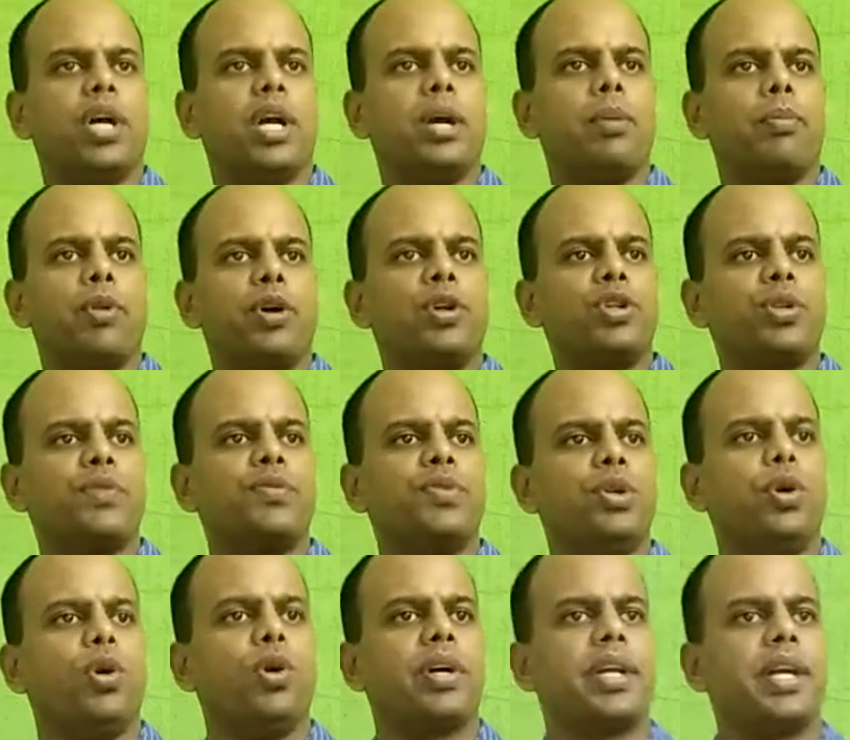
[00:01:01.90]
the employees of
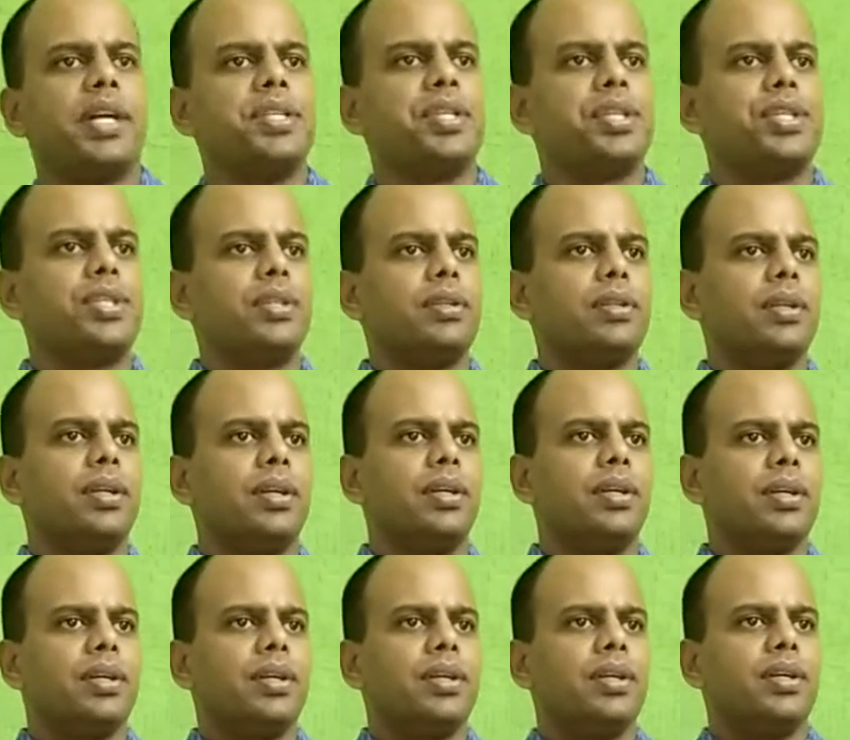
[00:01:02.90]
the organization,
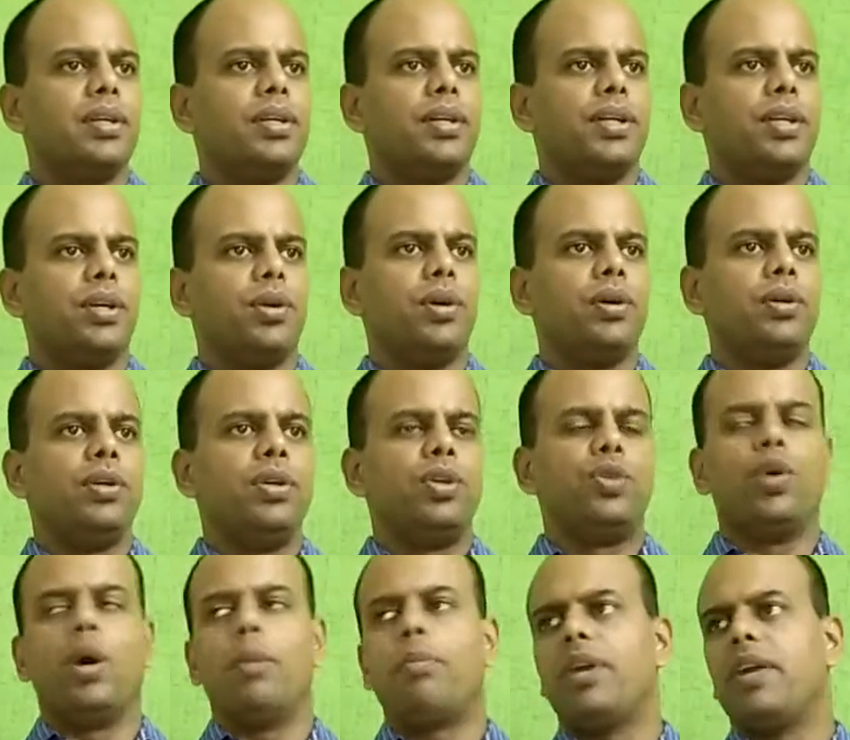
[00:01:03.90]

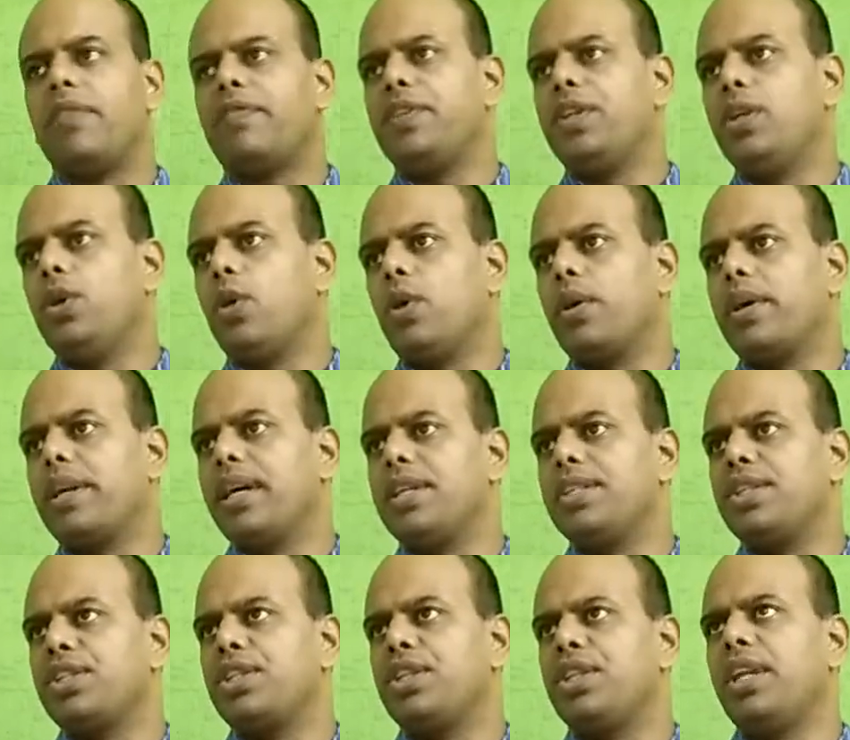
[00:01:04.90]
to uplift the
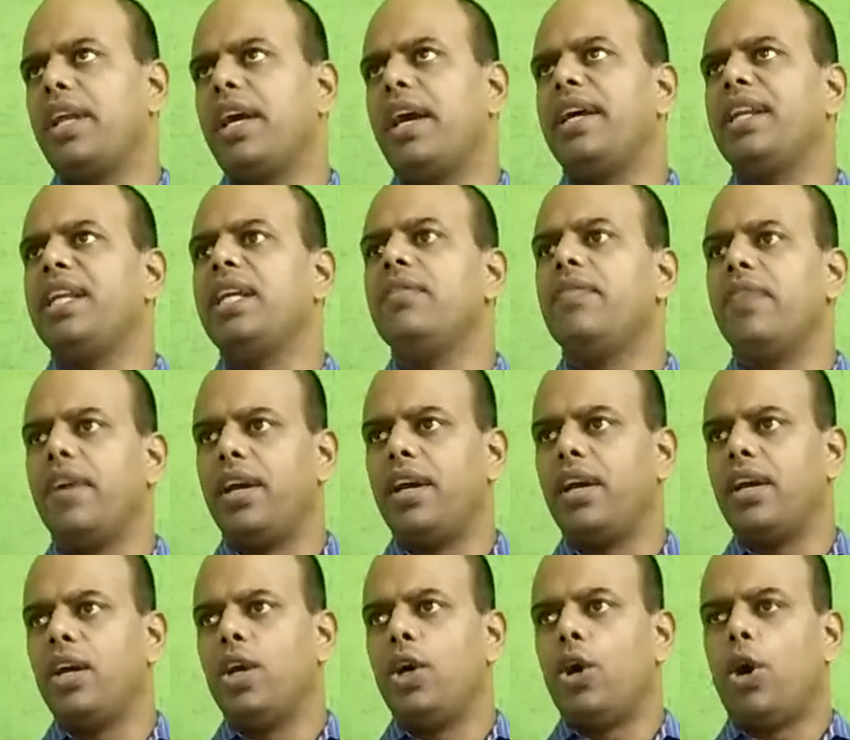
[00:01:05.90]
organization in any way,
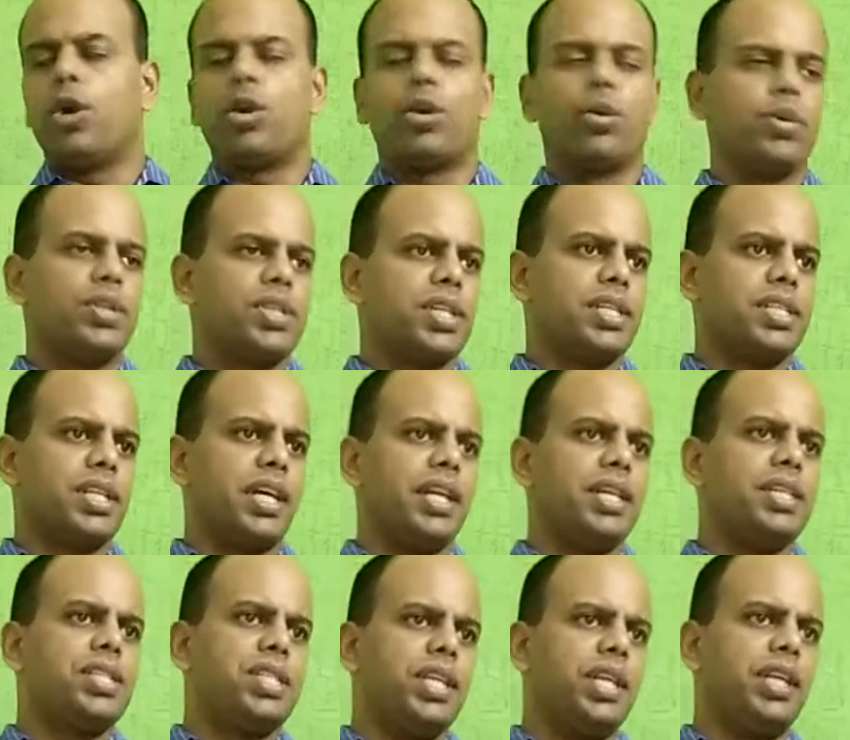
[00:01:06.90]
or to discuss
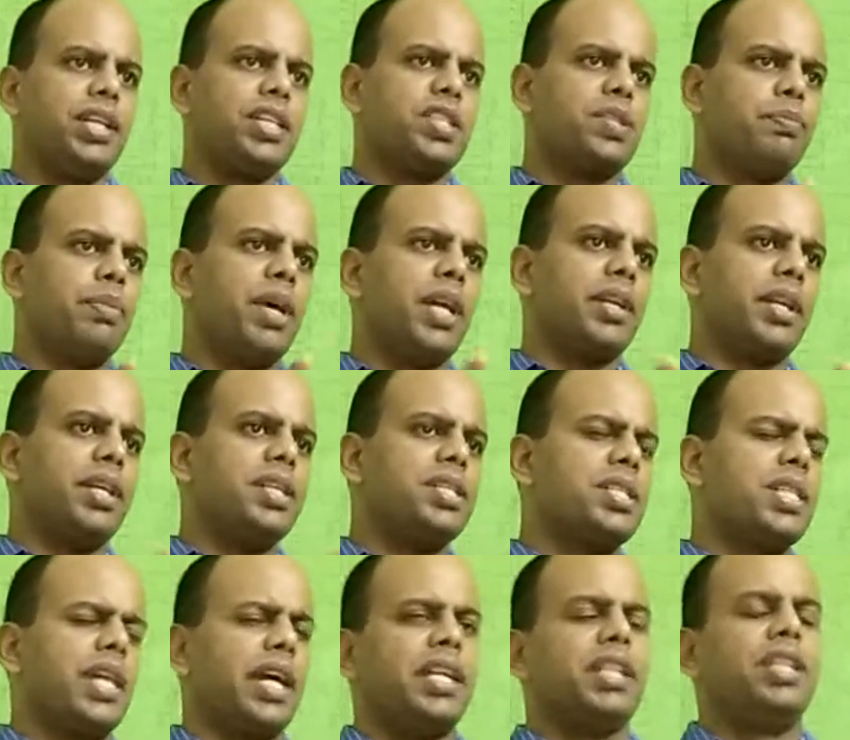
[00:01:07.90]
any serious matter
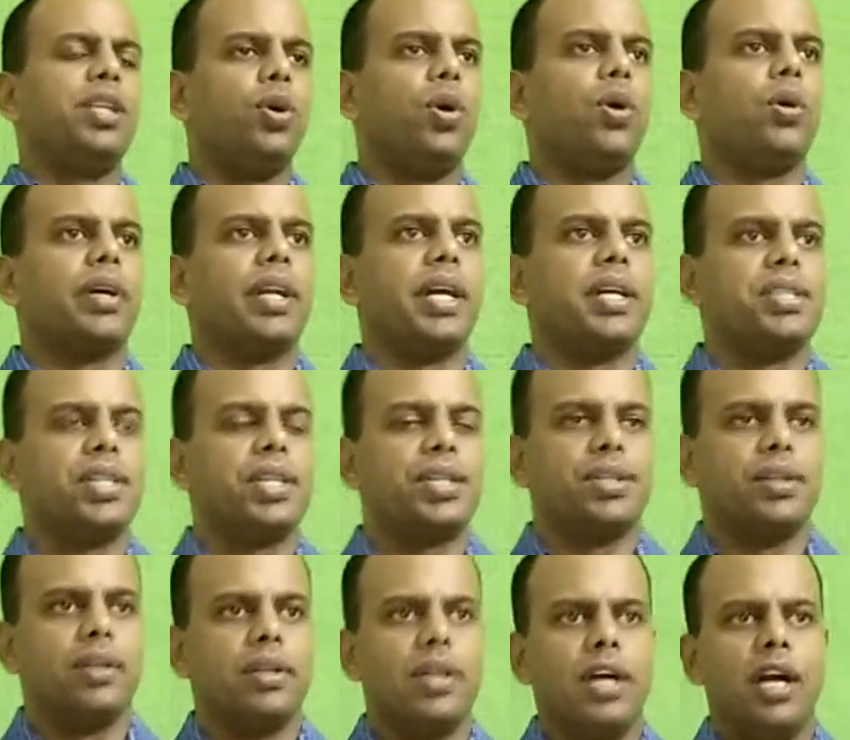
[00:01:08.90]
inside the
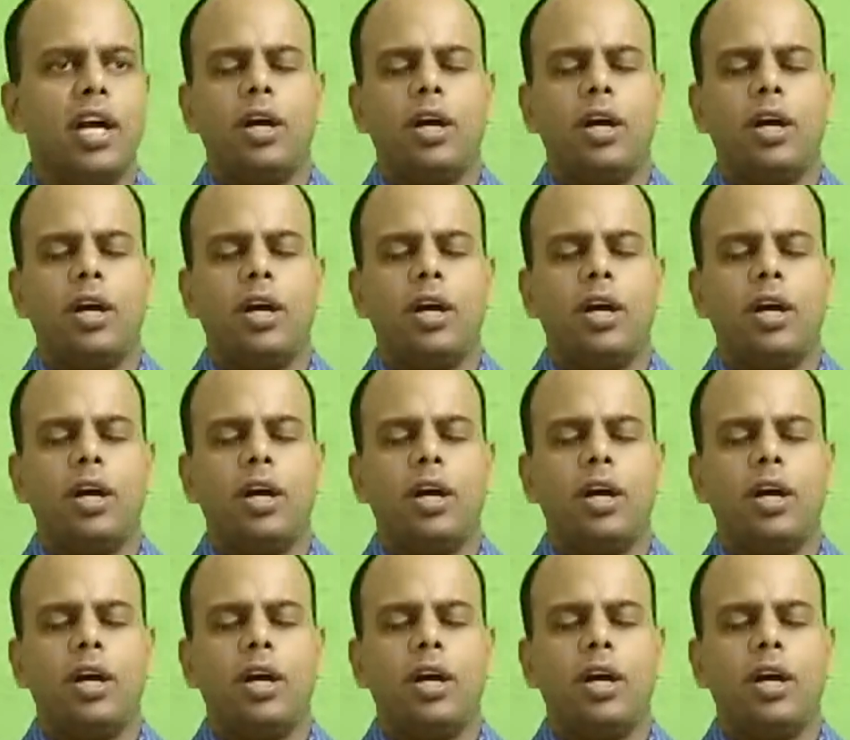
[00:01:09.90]
organization,